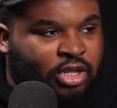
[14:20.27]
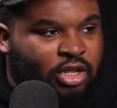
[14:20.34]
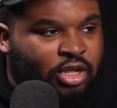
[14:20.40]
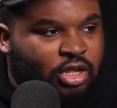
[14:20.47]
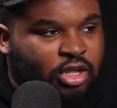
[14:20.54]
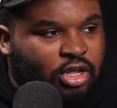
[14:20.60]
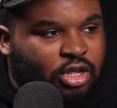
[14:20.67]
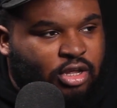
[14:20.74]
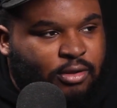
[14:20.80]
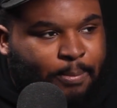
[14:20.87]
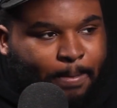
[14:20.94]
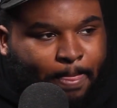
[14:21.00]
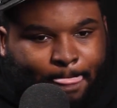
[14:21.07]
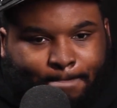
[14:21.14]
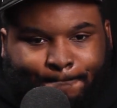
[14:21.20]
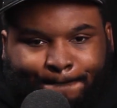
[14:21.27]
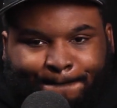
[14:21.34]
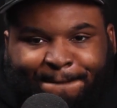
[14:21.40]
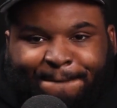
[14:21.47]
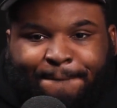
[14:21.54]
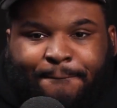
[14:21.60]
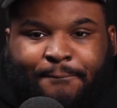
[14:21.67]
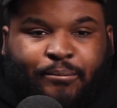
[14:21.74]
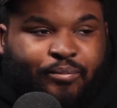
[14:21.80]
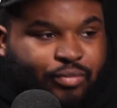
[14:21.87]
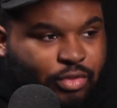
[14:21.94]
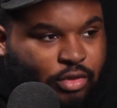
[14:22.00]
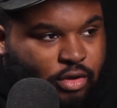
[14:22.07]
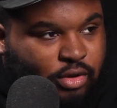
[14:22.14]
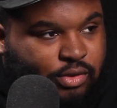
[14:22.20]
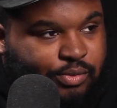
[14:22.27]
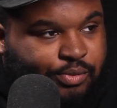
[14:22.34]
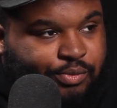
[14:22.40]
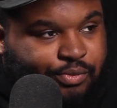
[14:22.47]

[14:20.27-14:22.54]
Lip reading: And then because they don't know better, what they go do?